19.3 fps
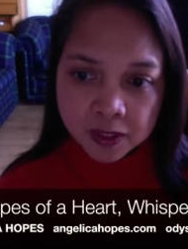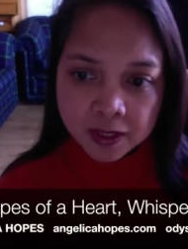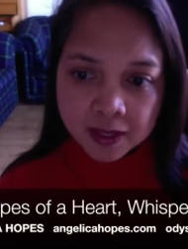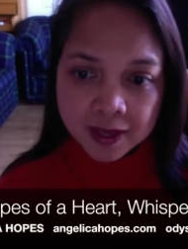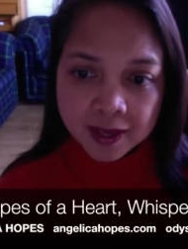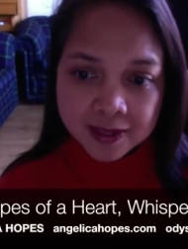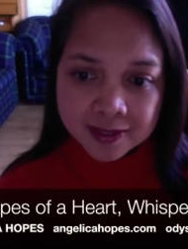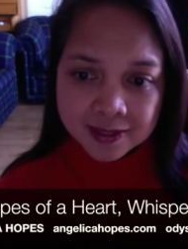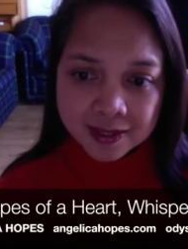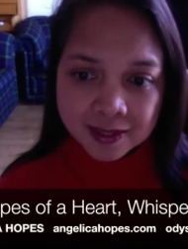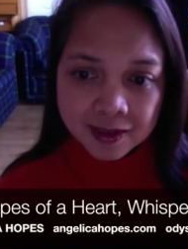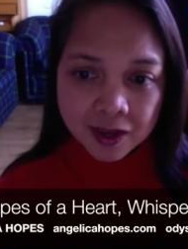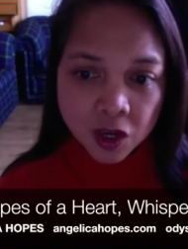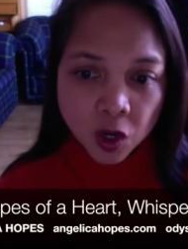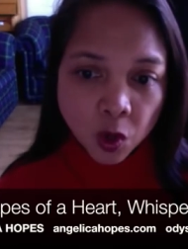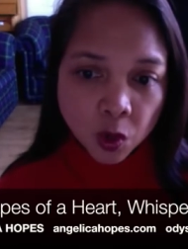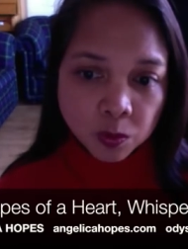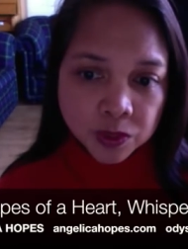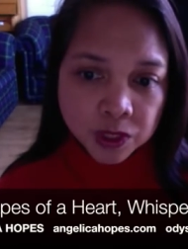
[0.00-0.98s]
Yes, and I
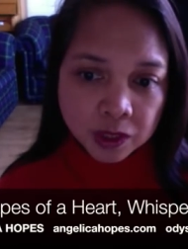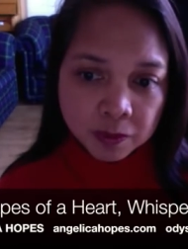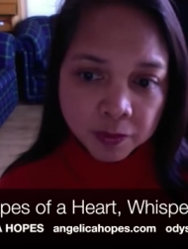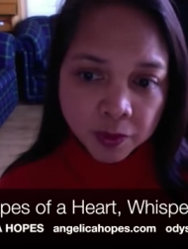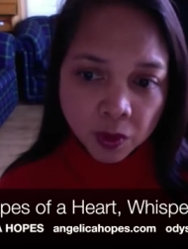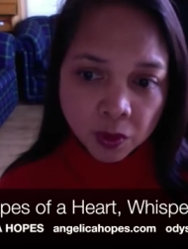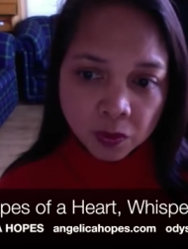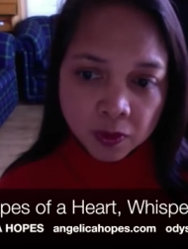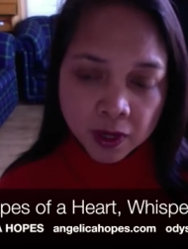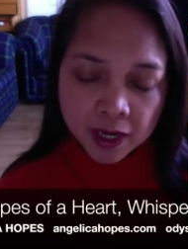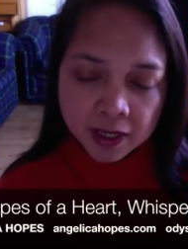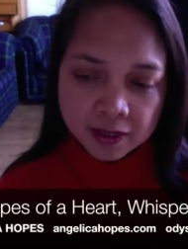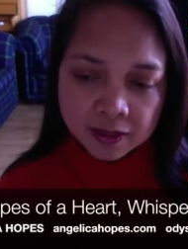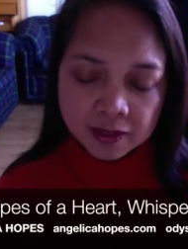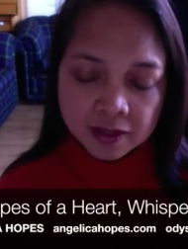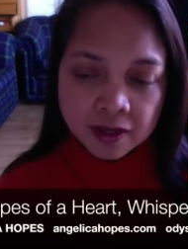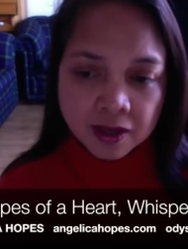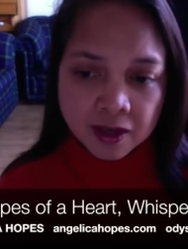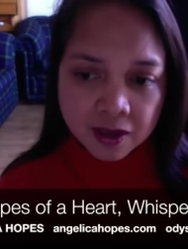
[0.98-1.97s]
hope she'll be all right.
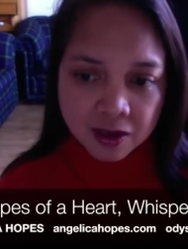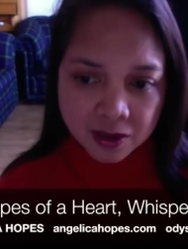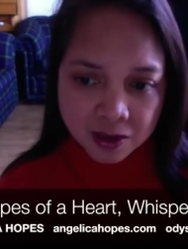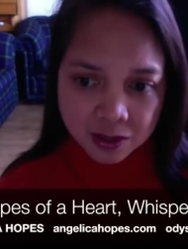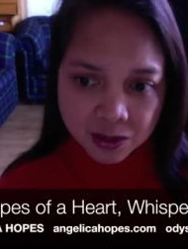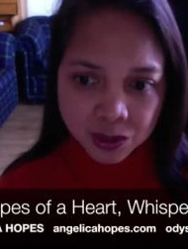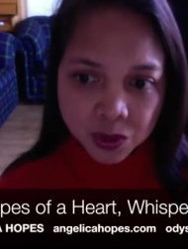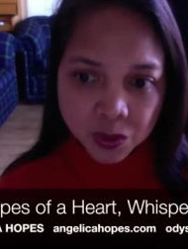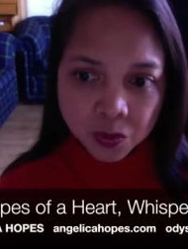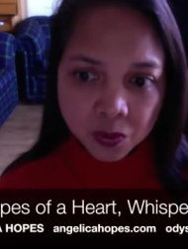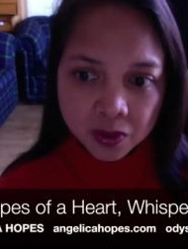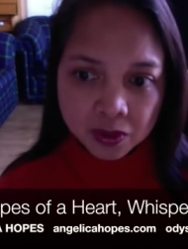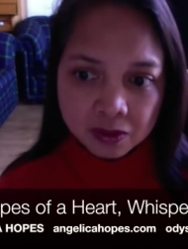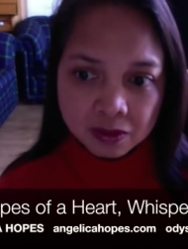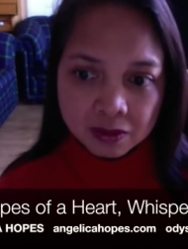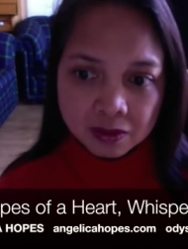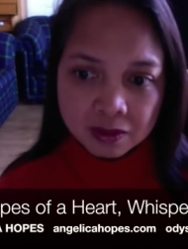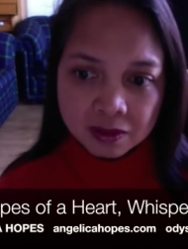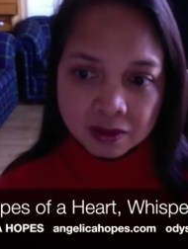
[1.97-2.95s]
Yes, she will.